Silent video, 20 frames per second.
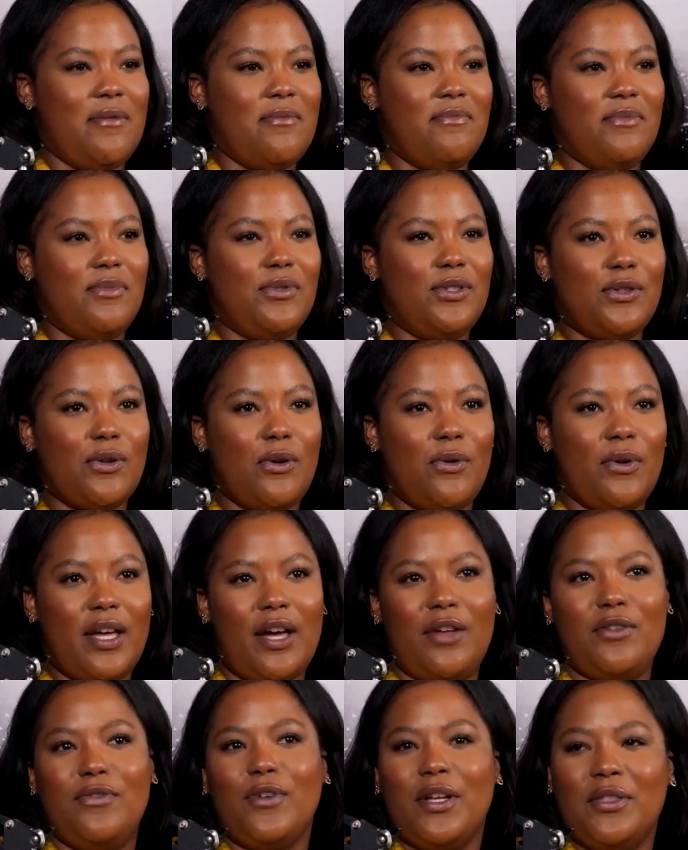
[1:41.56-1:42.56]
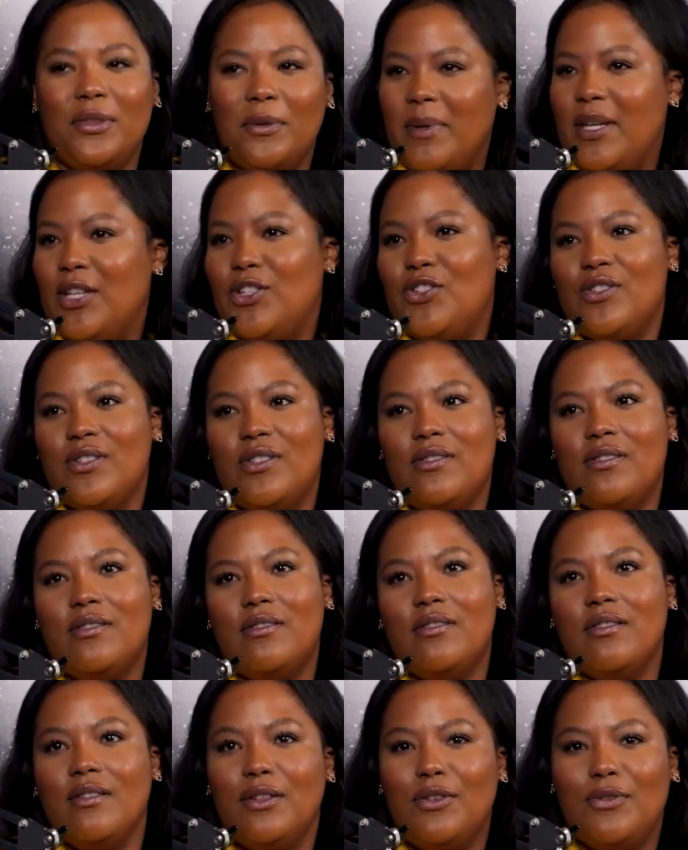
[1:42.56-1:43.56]
So yeah, you've got the
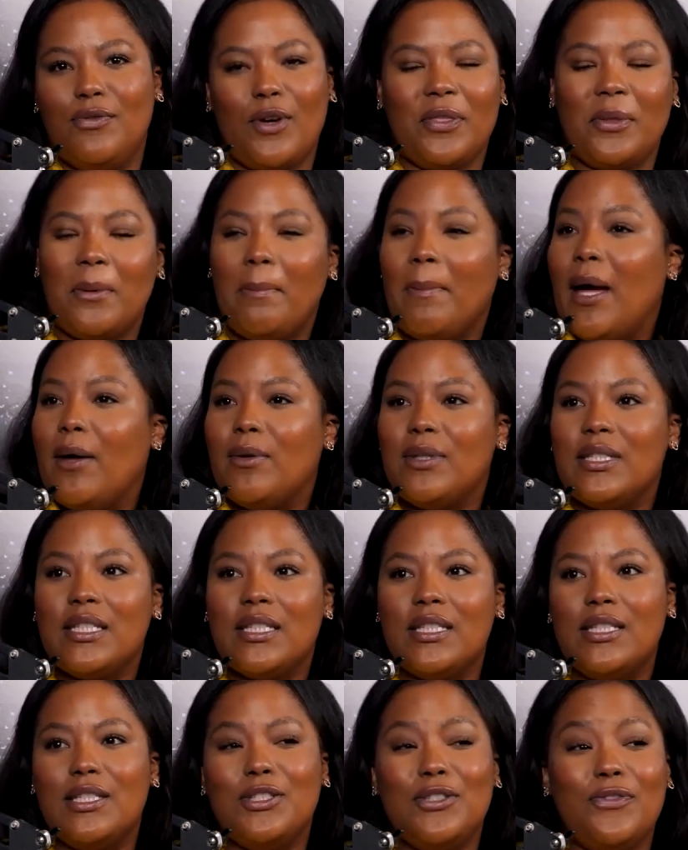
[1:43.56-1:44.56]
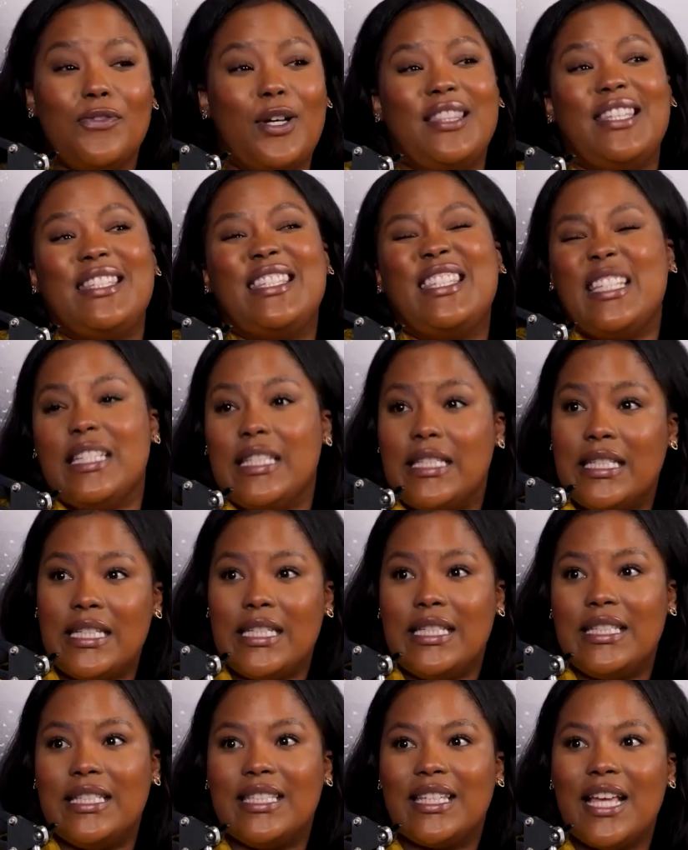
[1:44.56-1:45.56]
beaches, you've got the mountains, you've got the
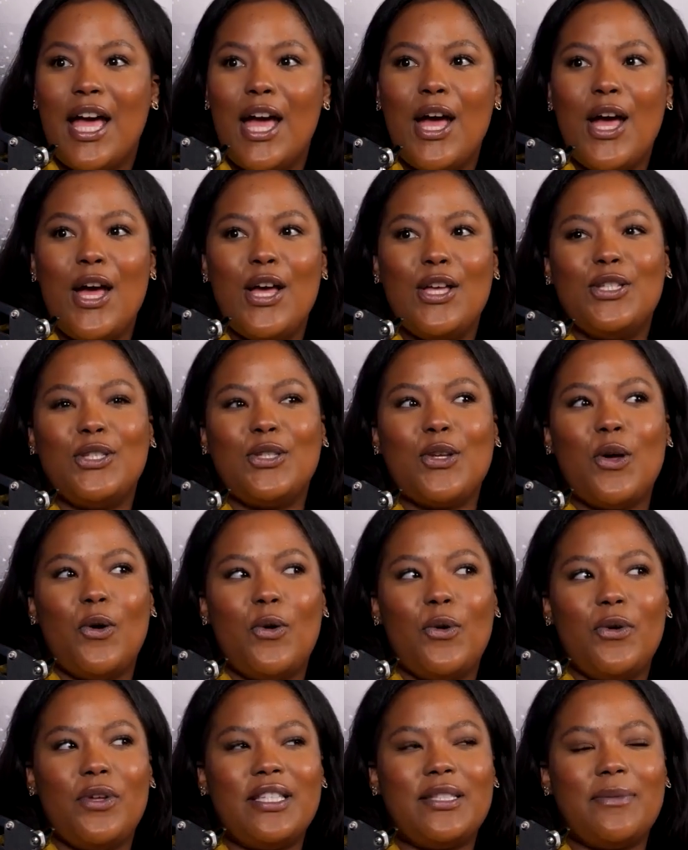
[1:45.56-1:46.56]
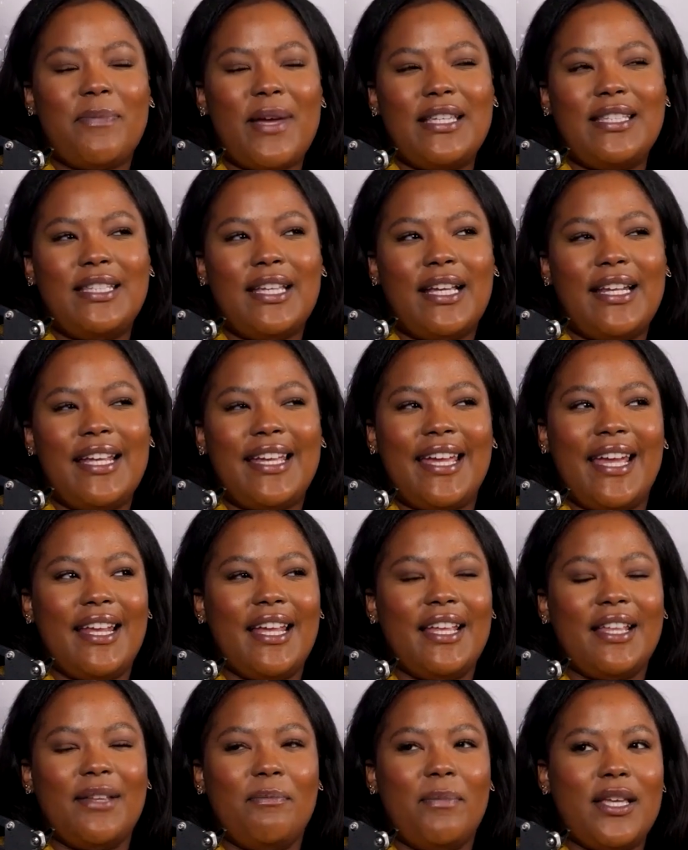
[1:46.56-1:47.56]
cities. So it's basically
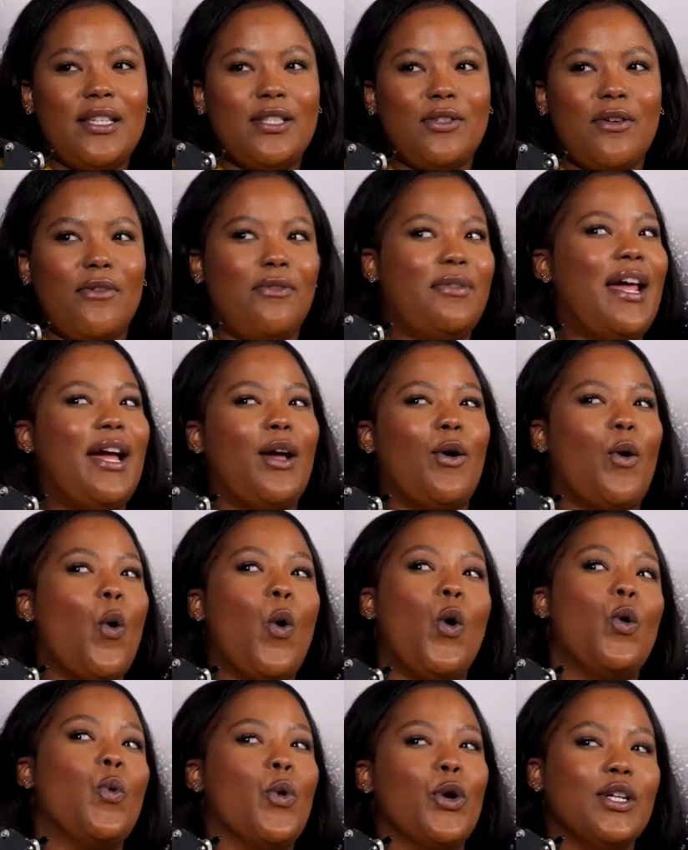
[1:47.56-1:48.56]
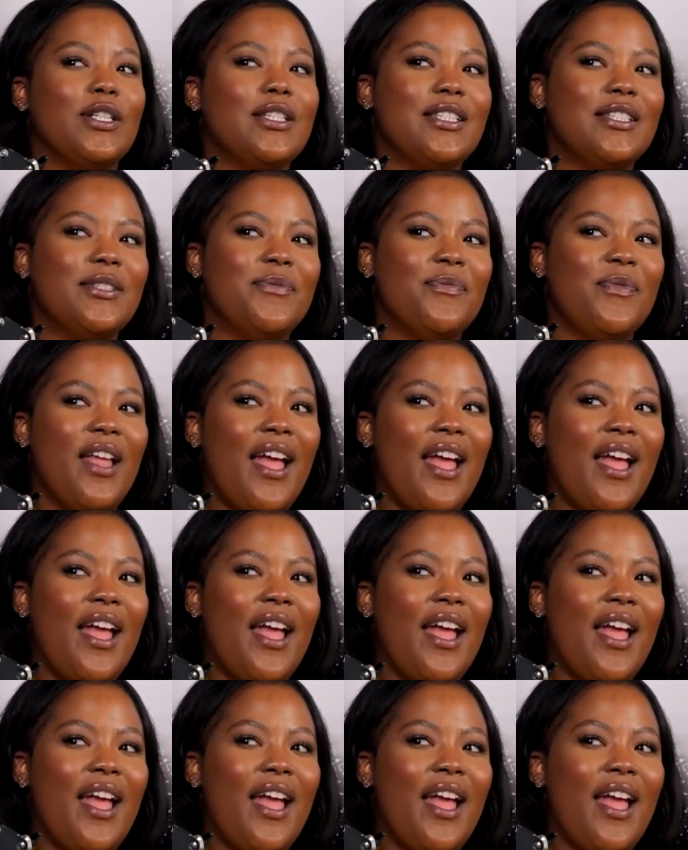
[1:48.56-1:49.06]
getting best of like all worlds.